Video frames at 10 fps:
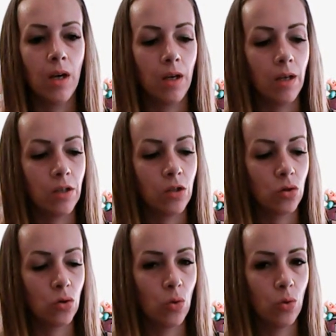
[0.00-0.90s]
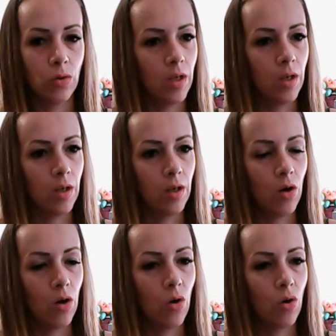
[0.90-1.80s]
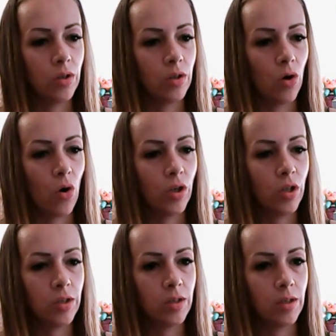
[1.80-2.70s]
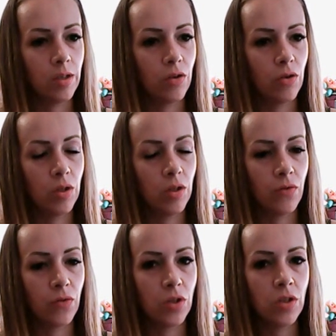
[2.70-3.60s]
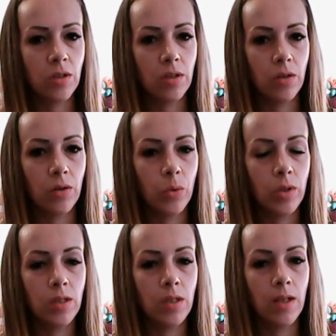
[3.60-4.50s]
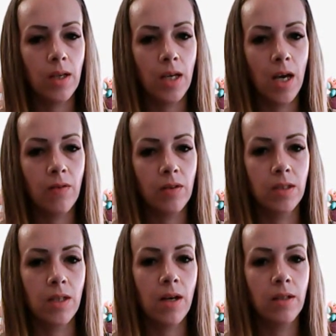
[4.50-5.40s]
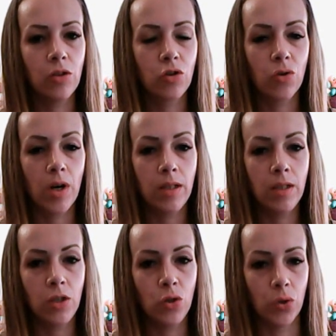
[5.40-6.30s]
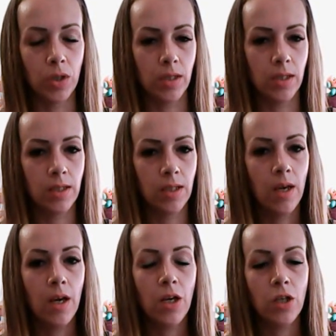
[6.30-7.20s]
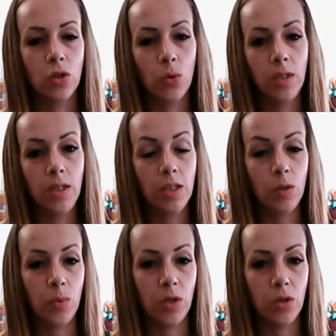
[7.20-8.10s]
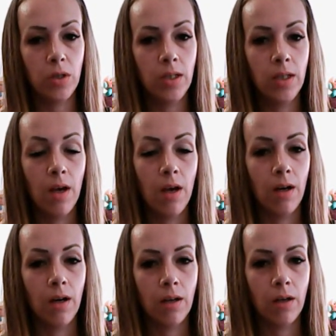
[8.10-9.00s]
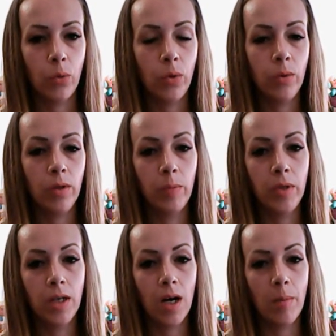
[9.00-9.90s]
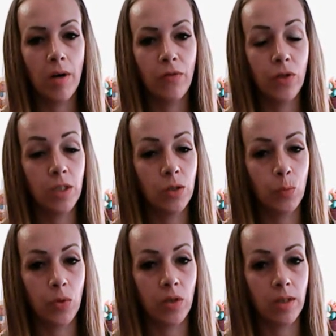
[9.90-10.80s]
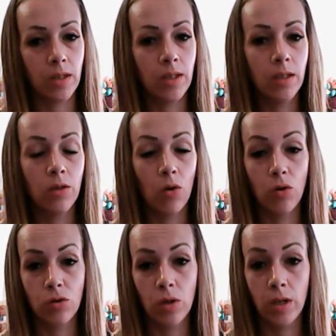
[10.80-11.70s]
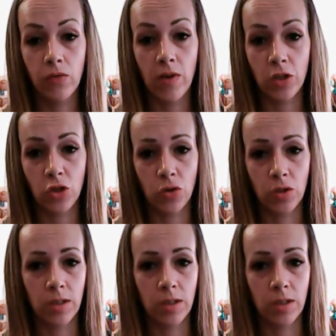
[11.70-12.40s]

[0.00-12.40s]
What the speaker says: So on August 31st, we still have Sun trining Uranus. So in this period, we will become a free-spirited, also adventurous.